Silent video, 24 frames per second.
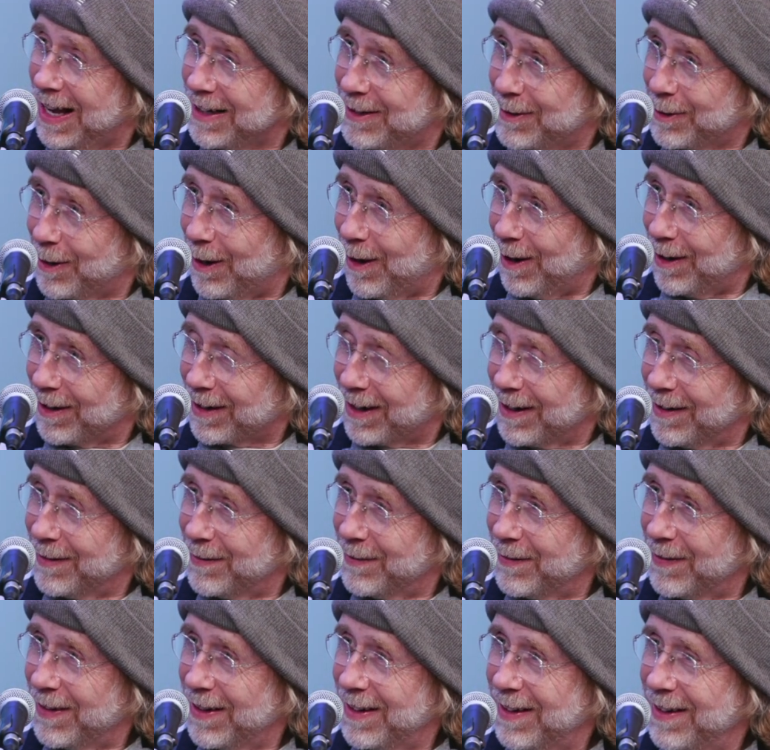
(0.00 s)
the hot dog,
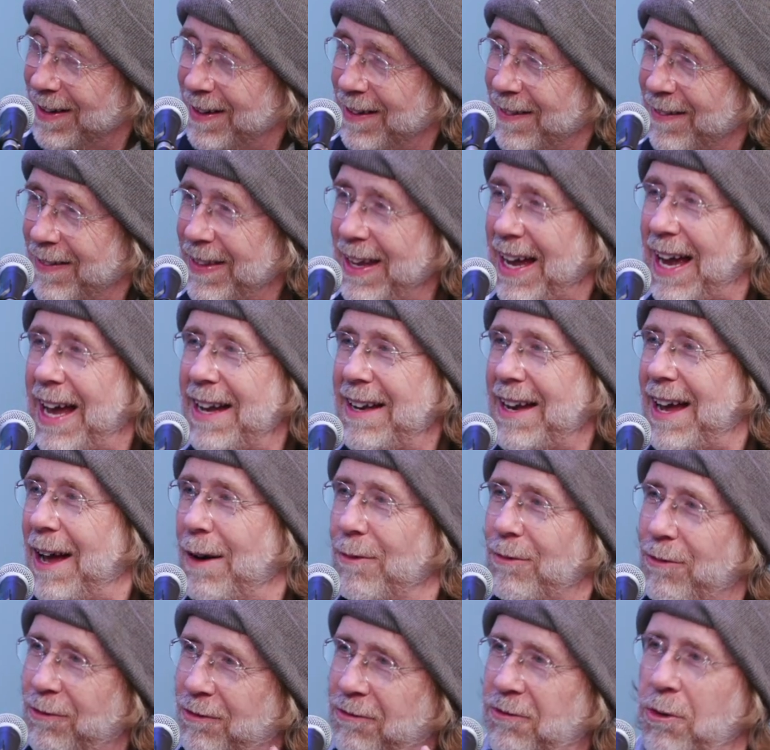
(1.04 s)
they had to
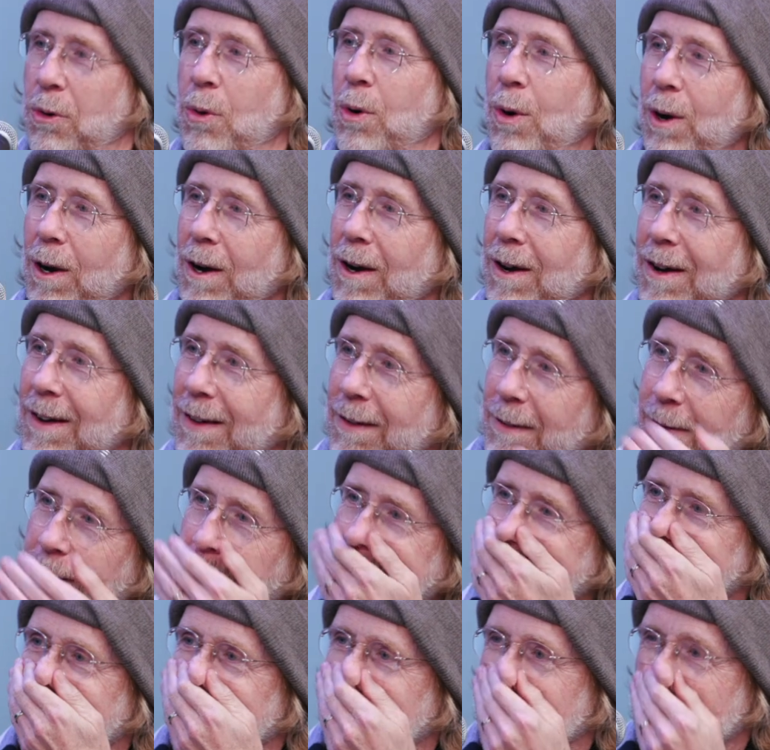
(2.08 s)
have four
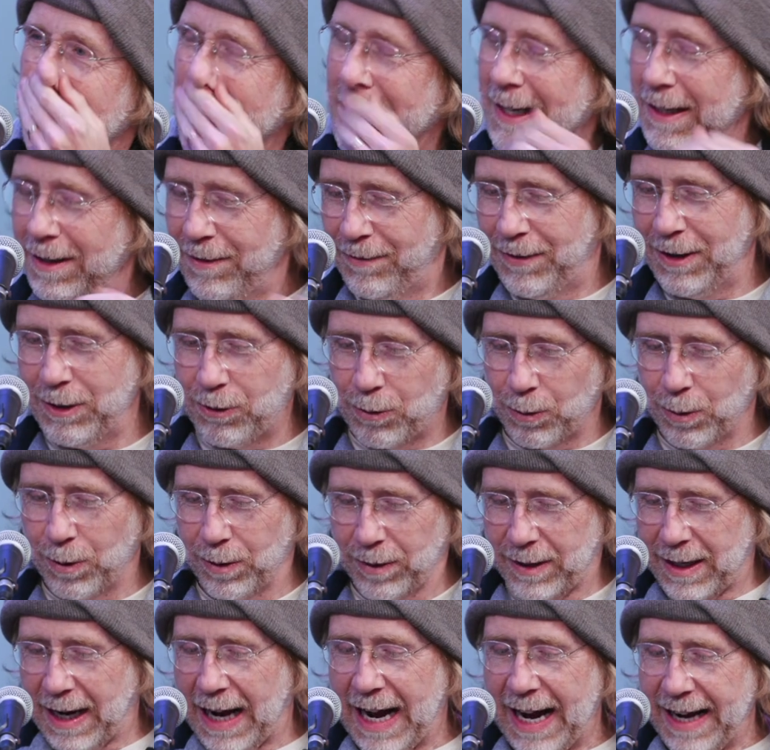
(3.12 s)

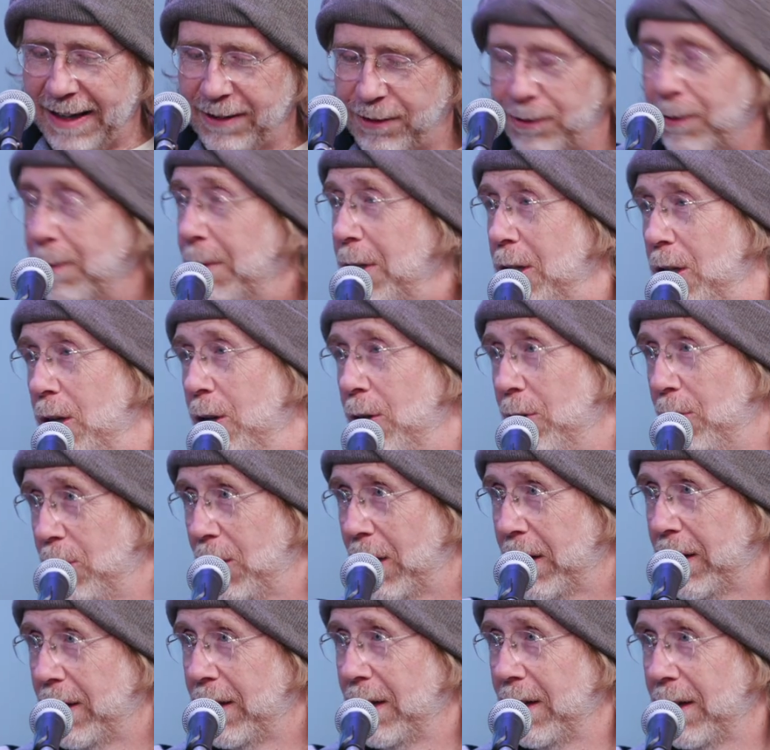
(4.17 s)
individual guys from the
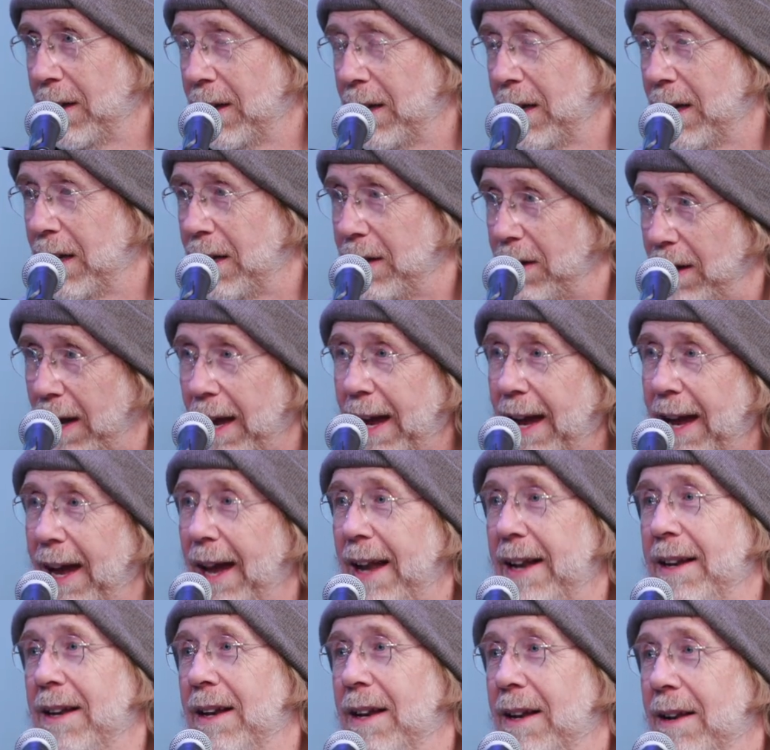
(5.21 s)
union,
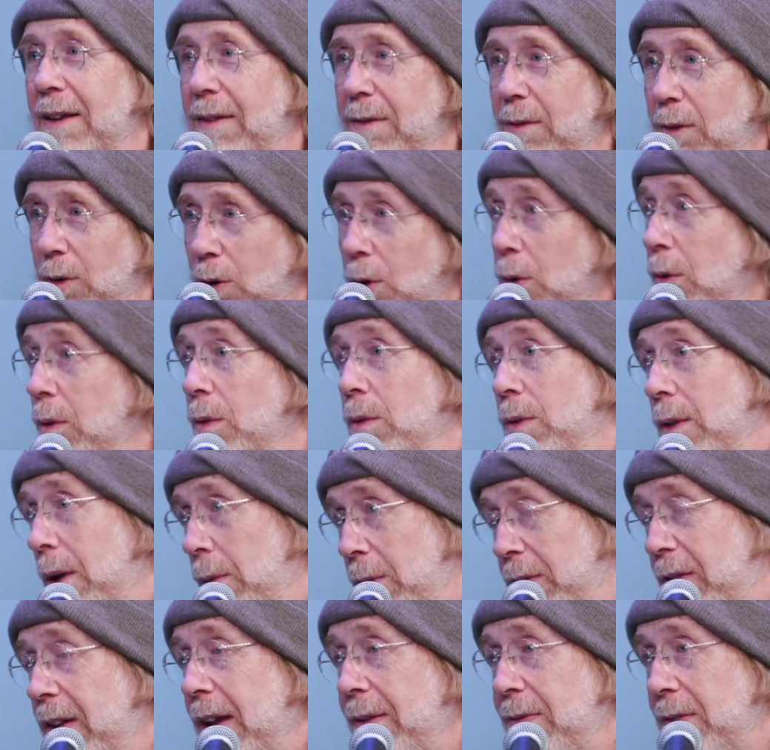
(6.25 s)
and who
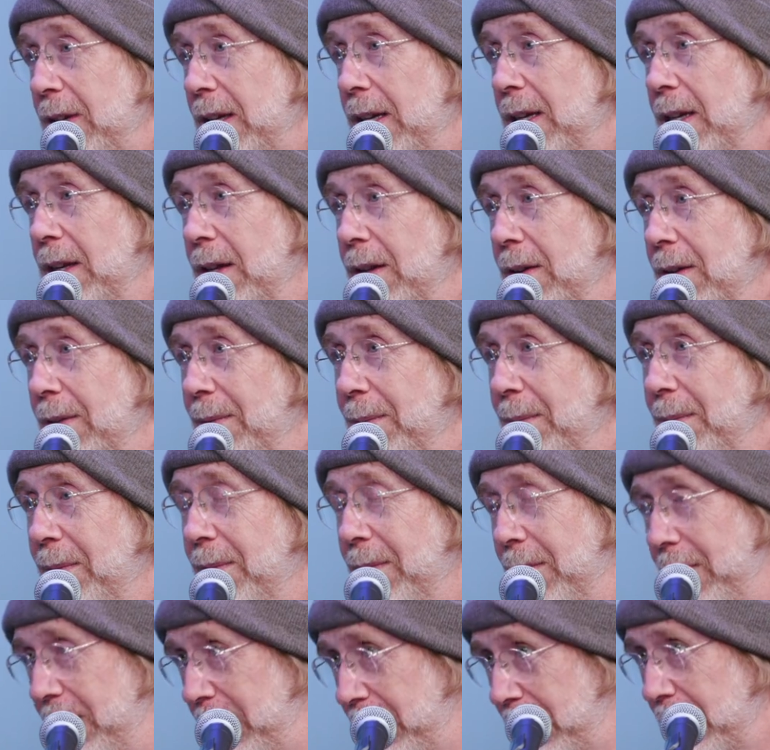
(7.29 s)
there were safety
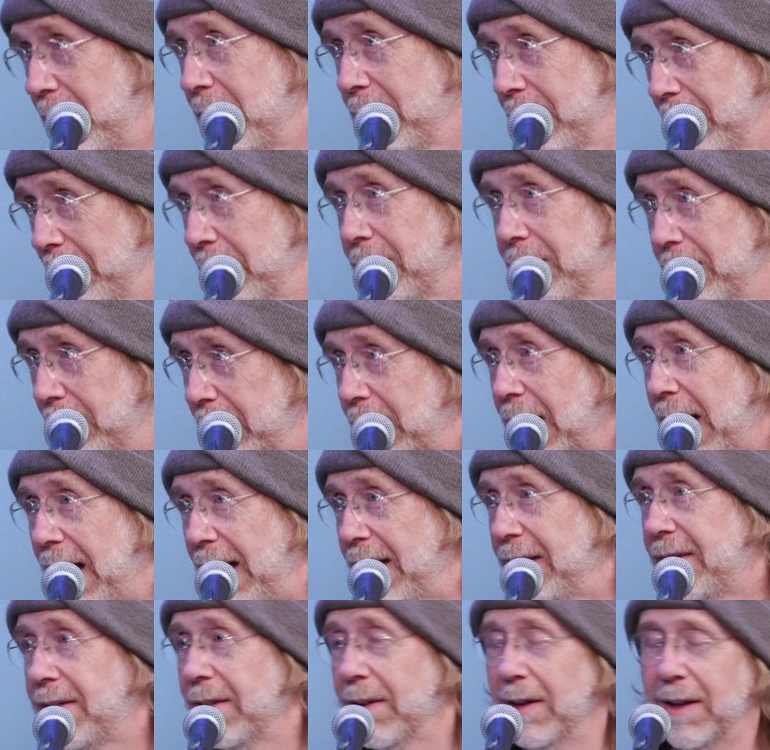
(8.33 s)

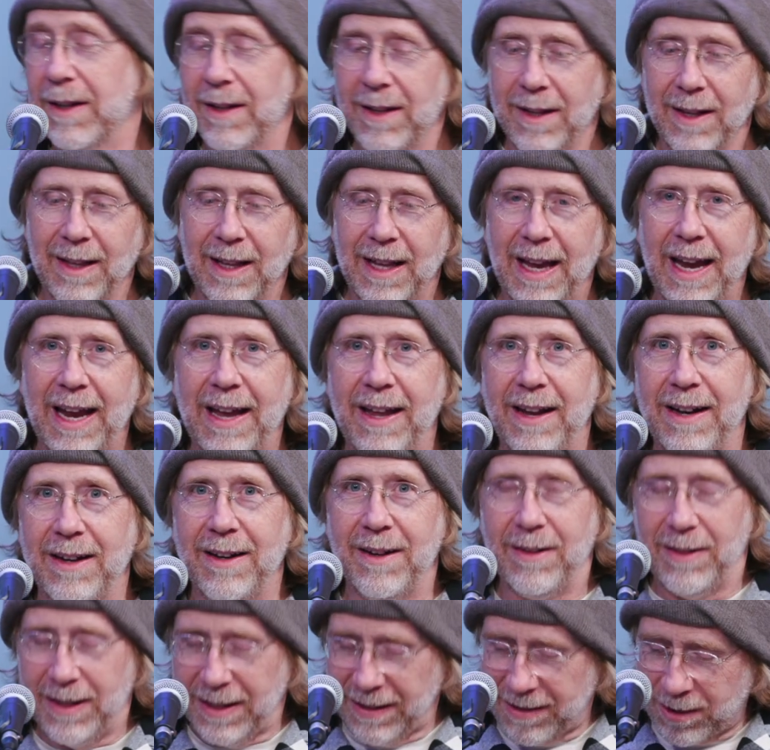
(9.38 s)
guys,
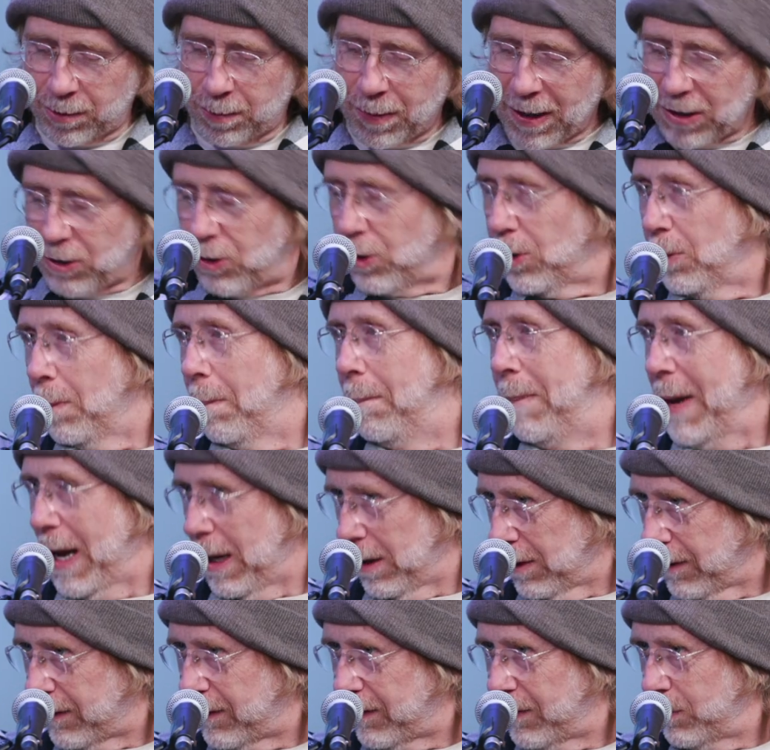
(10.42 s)
and these special
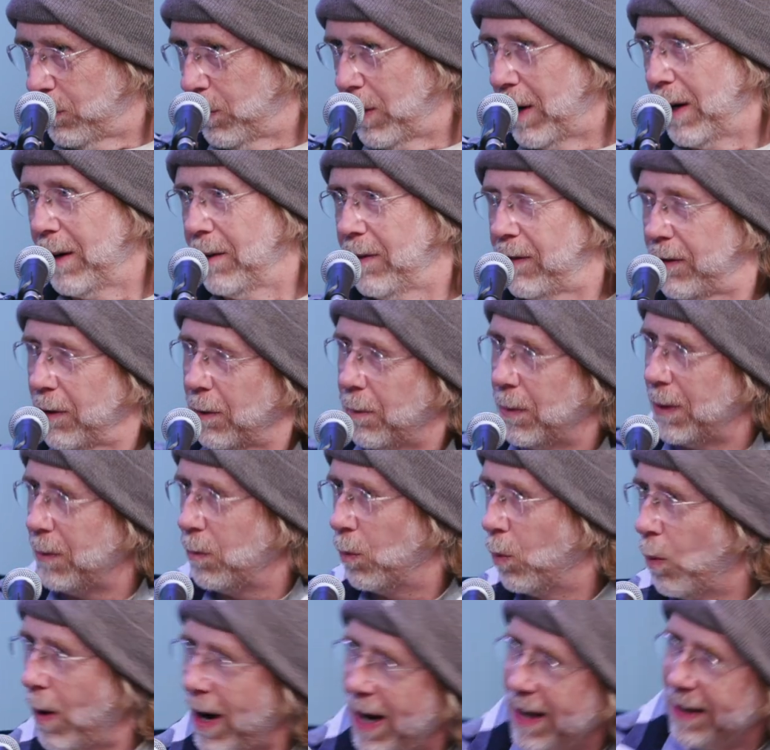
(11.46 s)
belts where. So
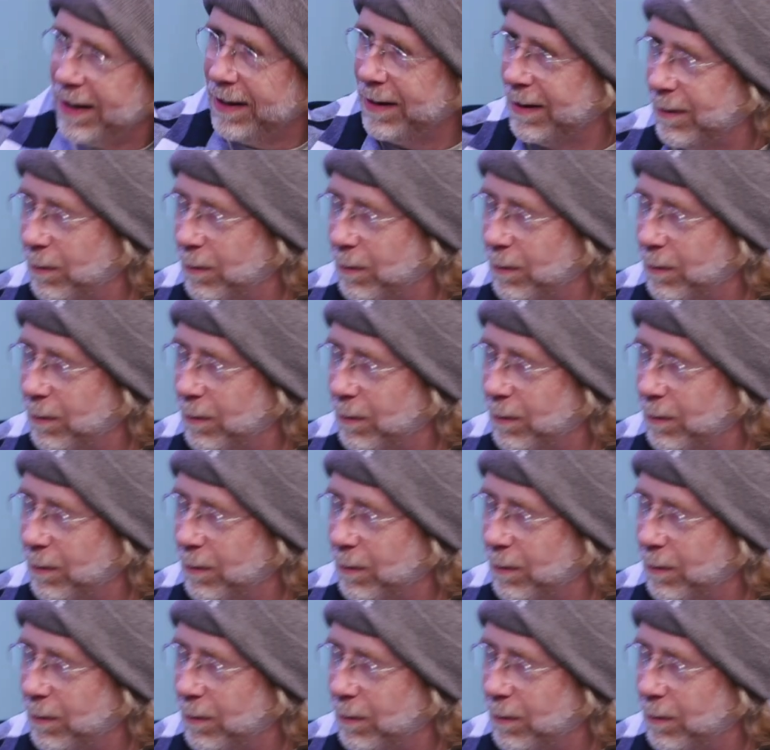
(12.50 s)
we went.